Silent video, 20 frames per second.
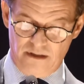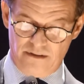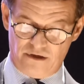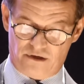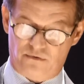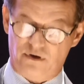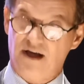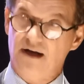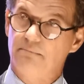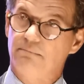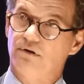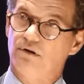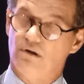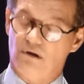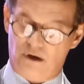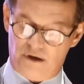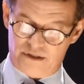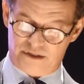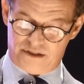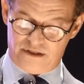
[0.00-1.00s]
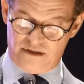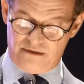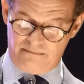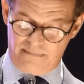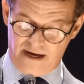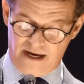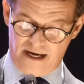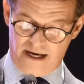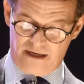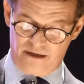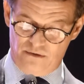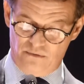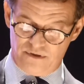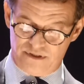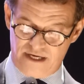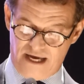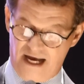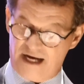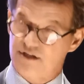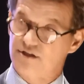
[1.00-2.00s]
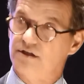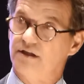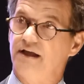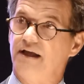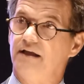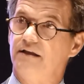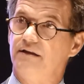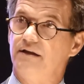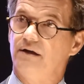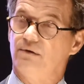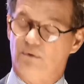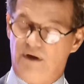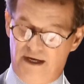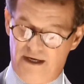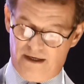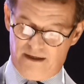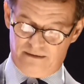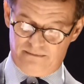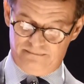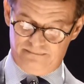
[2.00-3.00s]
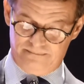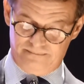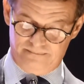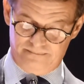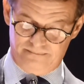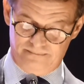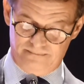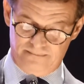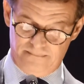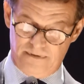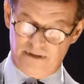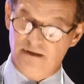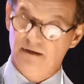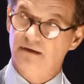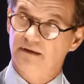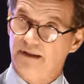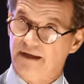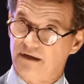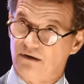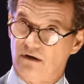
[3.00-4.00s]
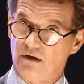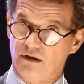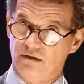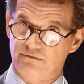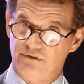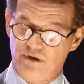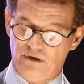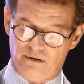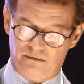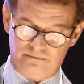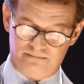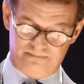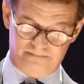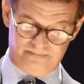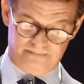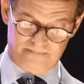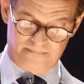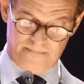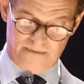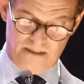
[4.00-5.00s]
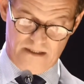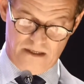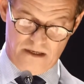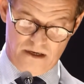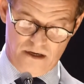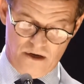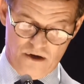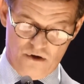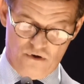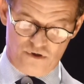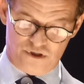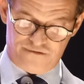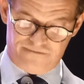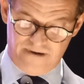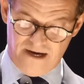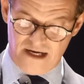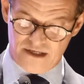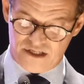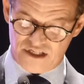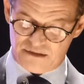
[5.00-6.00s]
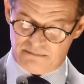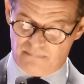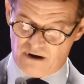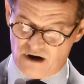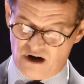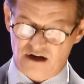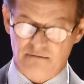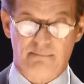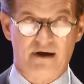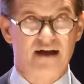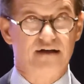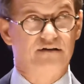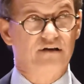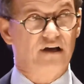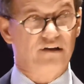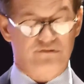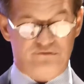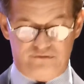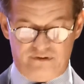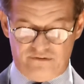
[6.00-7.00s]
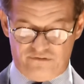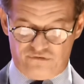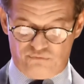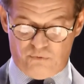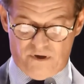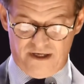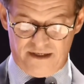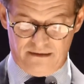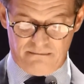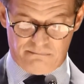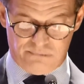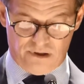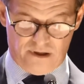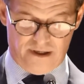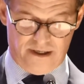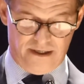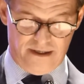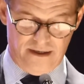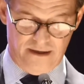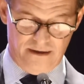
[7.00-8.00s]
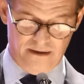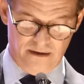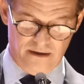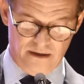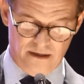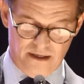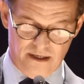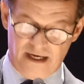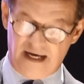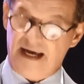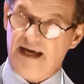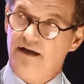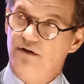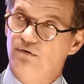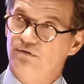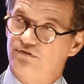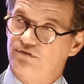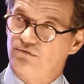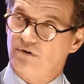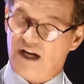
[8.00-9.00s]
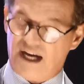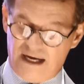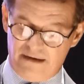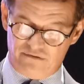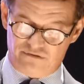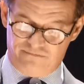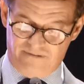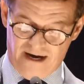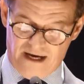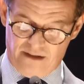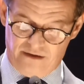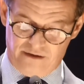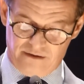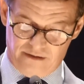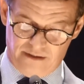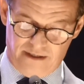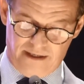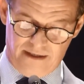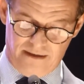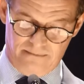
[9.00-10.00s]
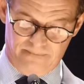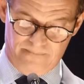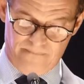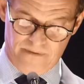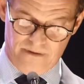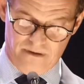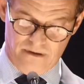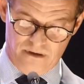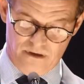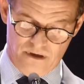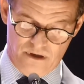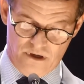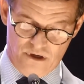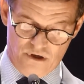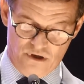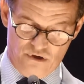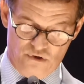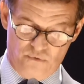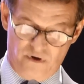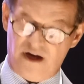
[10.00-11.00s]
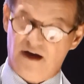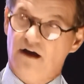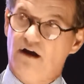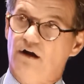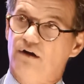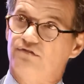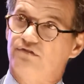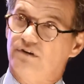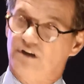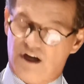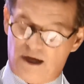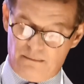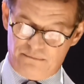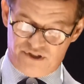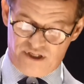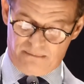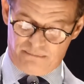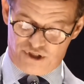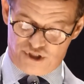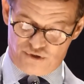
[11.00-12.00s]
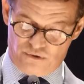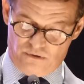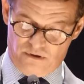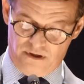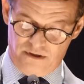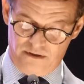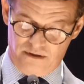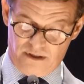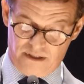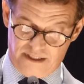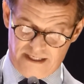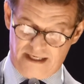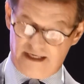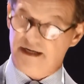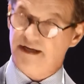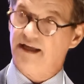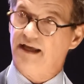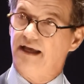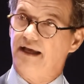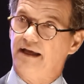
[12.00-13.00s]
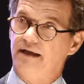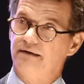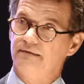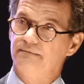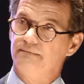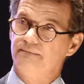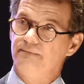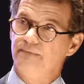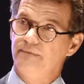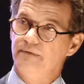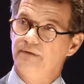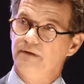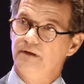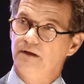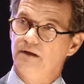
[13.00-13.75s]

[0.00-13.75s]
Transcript: The credit belongs to the man who is actually in the arena, like all of you, whose face is marred by dust and sweat and blood, and who strives valiantly, who errs and comes up short again and again,